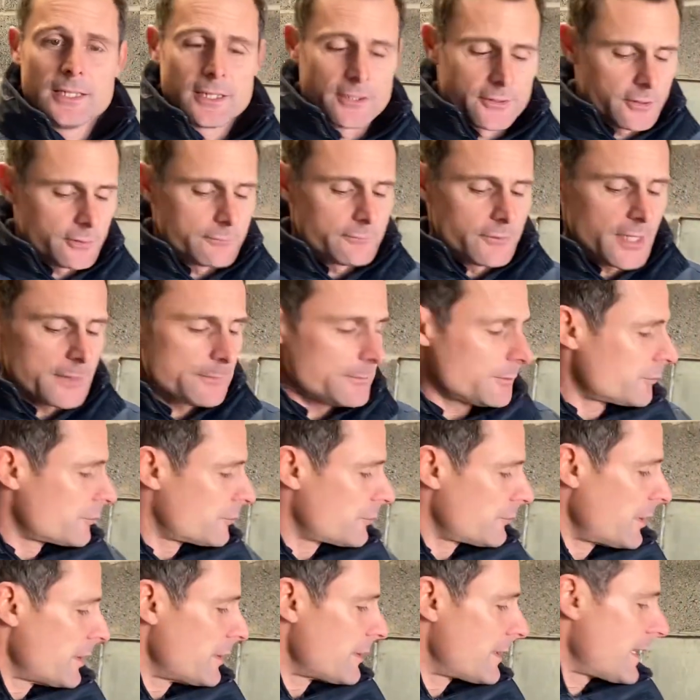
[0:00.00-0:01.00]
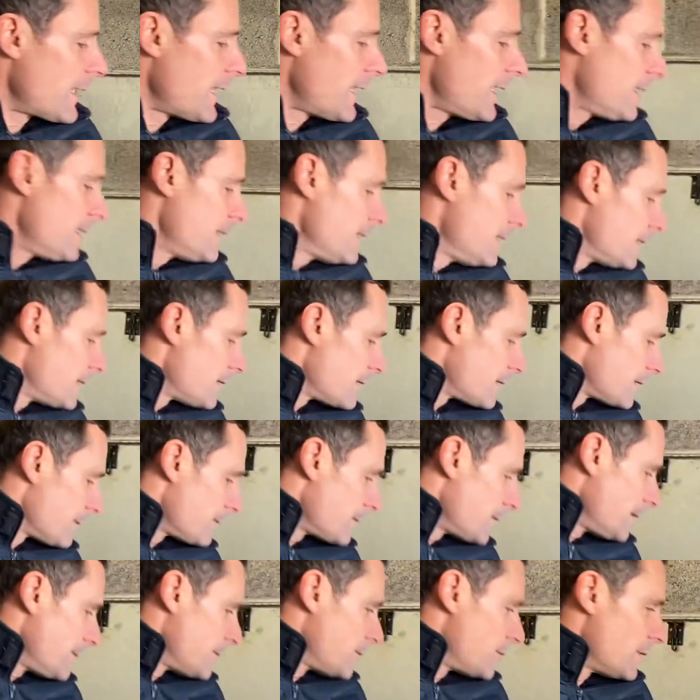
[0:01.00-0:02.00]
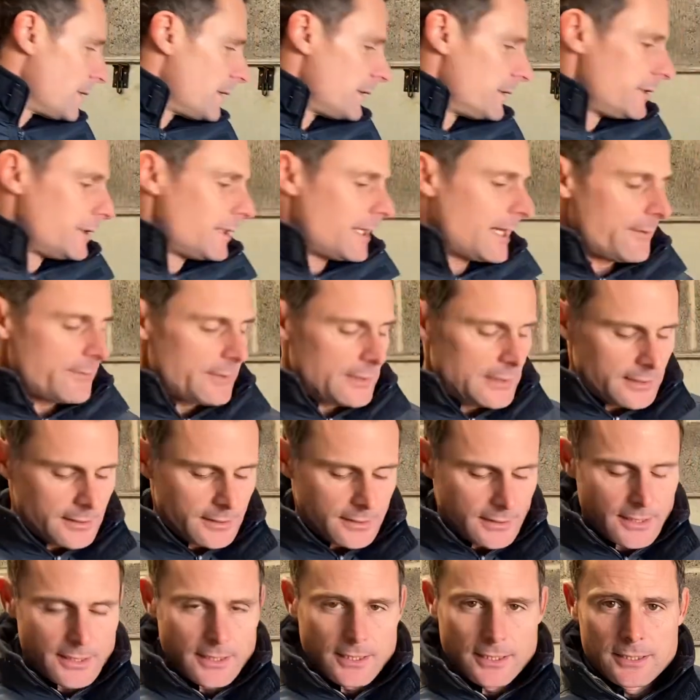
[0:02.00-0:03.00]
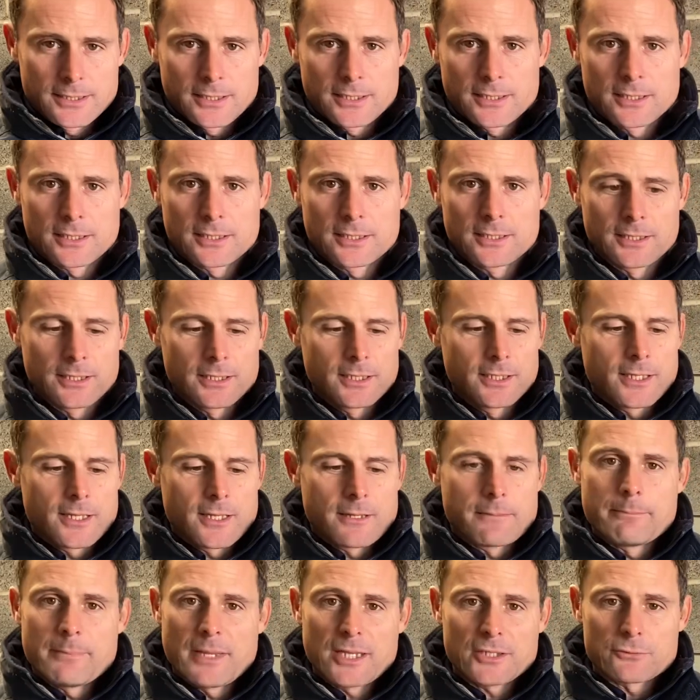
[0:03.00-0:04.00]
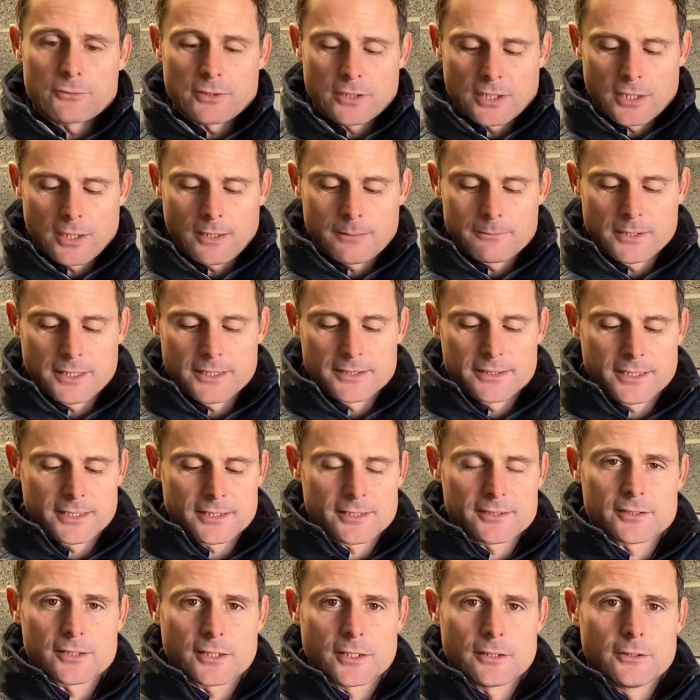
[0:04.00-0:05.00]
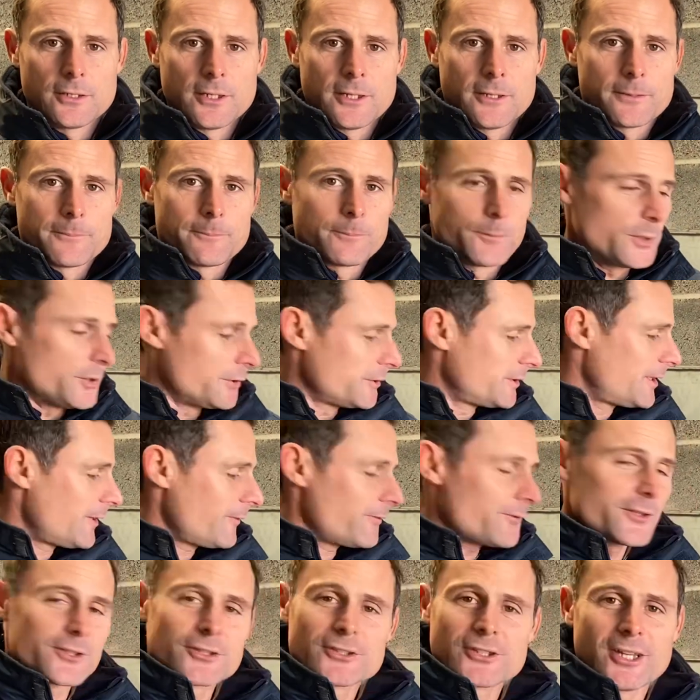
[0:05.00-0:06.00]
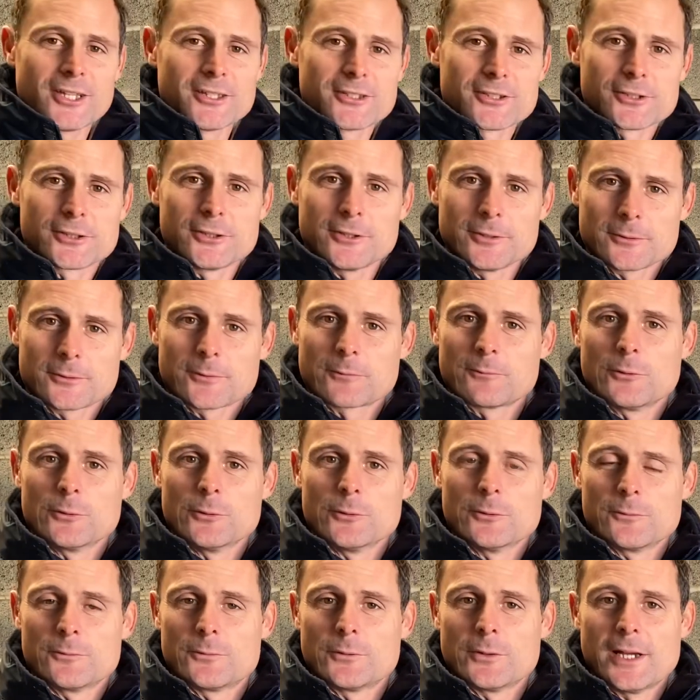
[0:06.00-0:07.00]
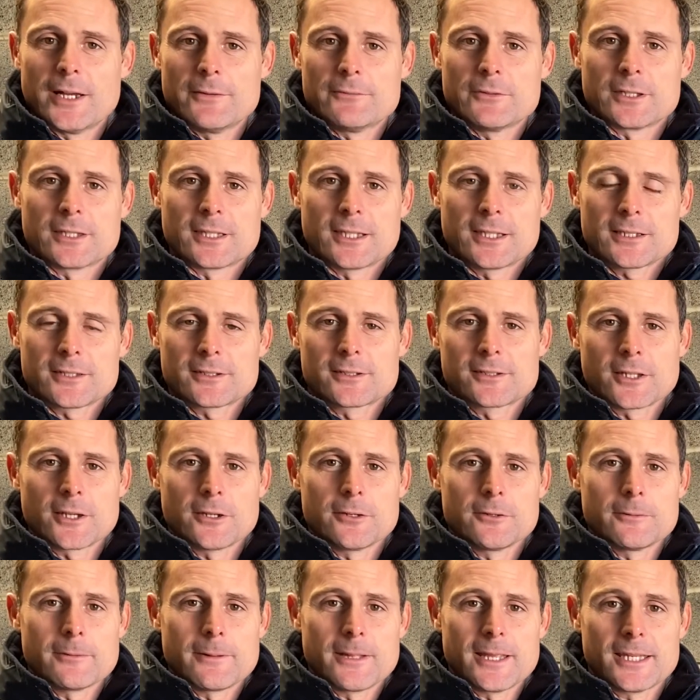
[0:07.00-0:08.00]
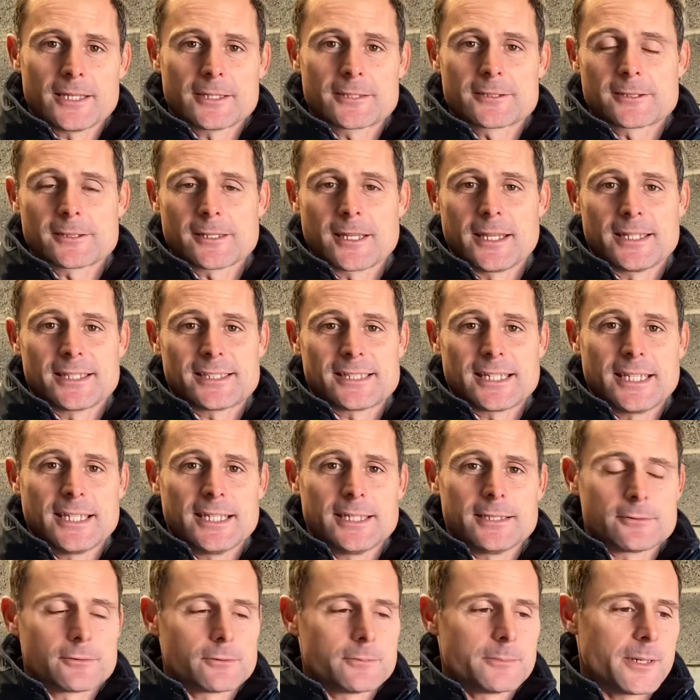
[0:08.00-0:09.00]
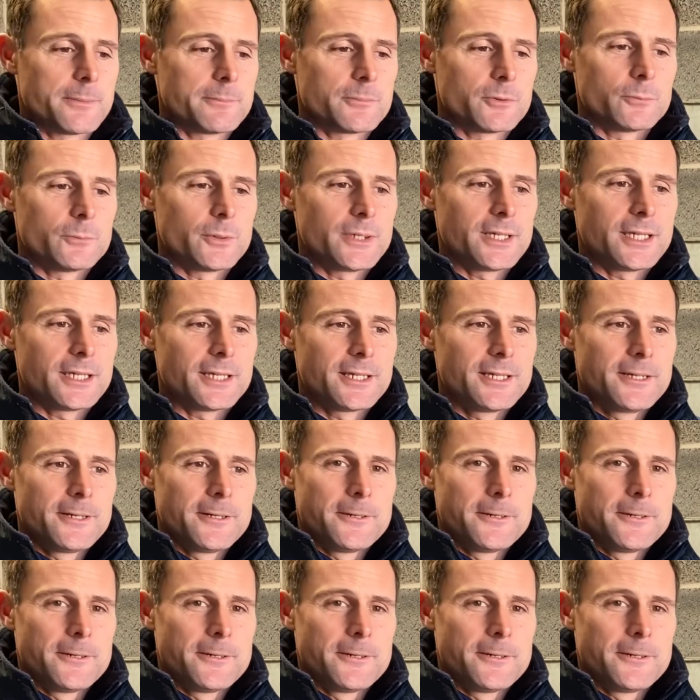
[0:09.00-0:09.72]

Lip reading: So Red Mills Grow Care, sometimes you'll have a little measuring cup like this. So we've got different size scoops for everything. So it's ease. Remember, we're